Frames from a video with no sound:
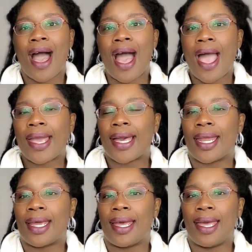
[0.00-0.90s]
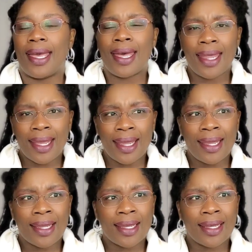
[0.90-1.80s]
I got a
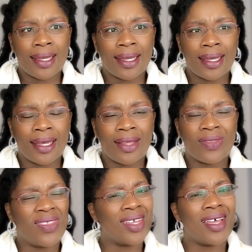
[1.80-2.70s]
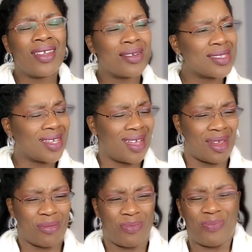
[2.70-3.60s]
headache. Then I noticed I got a
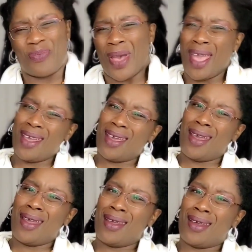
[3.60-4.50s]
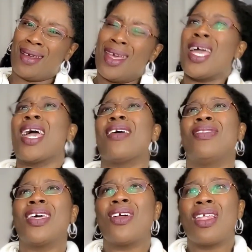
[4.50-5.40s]
backache. And
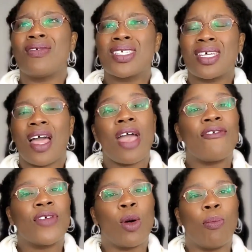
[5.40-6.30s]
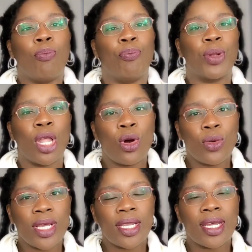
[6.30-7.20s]
then all of a sudden I felt
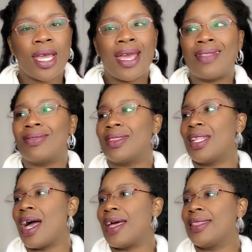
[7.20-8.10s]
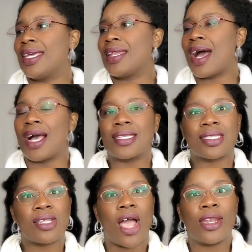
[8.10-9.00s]
bloated. And then
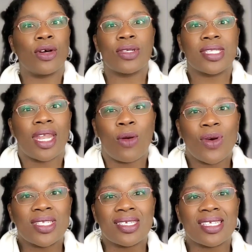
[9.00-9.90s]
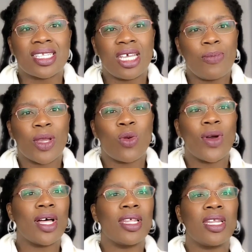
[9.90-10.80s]
I noticed that I wasn't sleeping
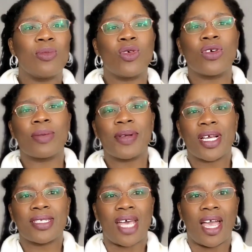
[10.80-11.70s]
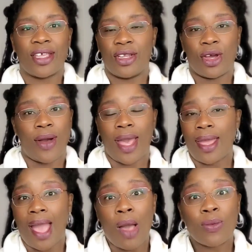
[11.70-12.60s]
well anymore because,
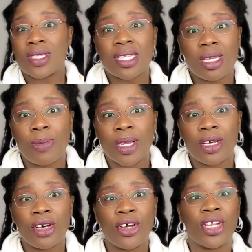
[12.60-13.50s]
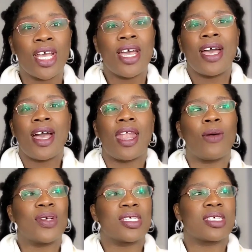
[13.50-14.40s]
hey, I was sleeping good. And I
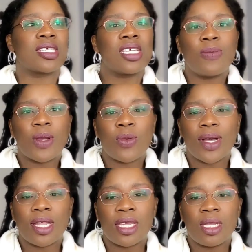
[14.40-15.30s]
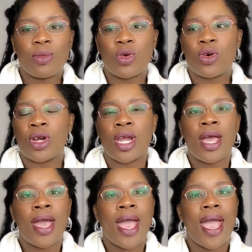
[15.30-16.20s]
wasn't sleeping well anymore.
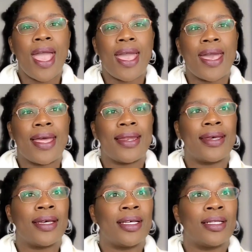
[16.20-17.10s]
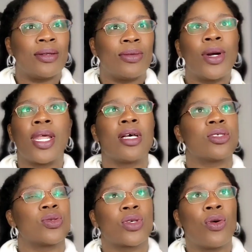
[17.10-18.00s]
And what
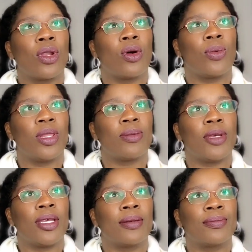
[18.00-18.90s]
else was going on with me?